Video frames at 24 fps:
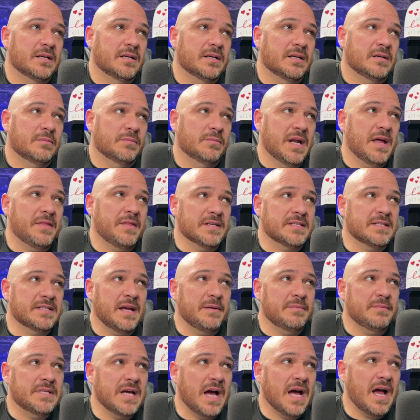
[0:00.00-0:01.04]
But at the
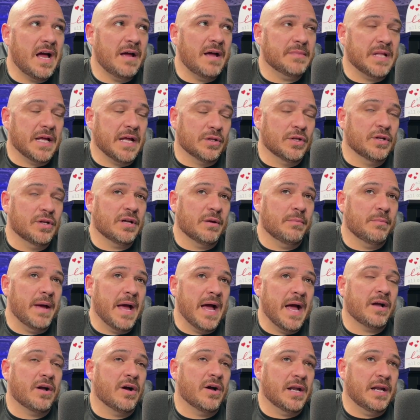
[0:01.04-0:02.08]
same time, like looking
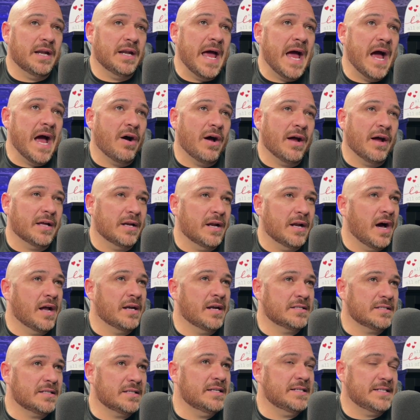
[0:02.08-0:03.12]
back on it now, I can
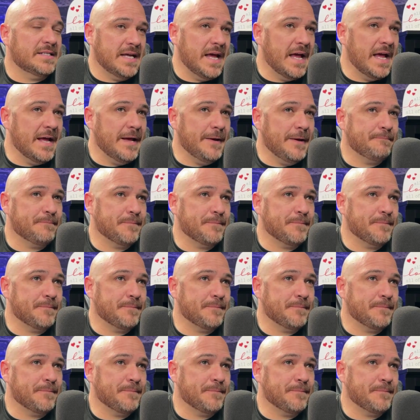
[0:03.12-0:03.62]
honestly say